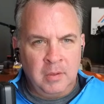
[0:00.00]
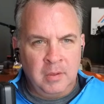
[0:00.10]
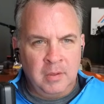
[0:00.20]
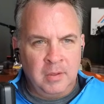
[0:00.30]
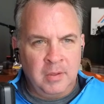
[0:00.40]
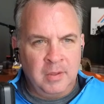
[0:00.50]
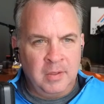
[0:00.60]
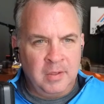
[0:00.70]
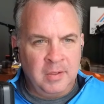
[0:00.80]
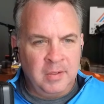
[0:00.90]

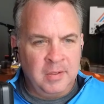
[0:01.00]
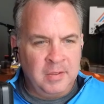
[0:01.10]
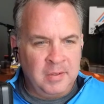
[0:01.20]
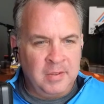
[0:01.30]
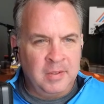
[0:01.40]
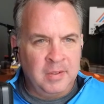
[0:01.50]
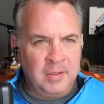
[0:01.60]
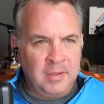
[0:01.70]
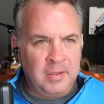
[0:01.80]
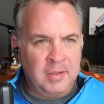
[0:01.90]

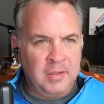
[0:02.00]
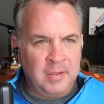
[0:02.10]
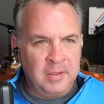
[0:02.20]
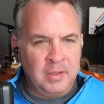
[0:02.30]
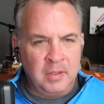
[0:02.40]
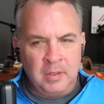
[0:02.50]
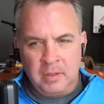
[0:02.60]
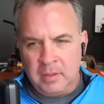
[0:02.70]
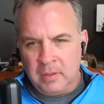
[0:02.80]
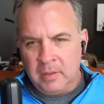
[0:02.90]

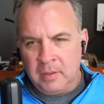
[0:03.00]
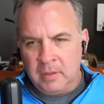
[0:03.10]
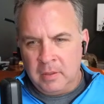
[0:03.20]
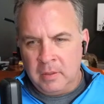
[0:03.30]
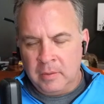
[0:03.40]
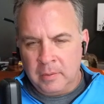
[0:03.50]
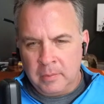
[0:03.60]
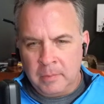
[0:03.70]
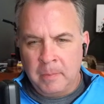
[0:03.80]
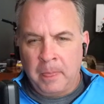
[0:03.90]

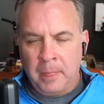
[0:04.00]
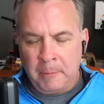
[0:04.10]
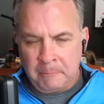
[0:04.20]
(not speaking)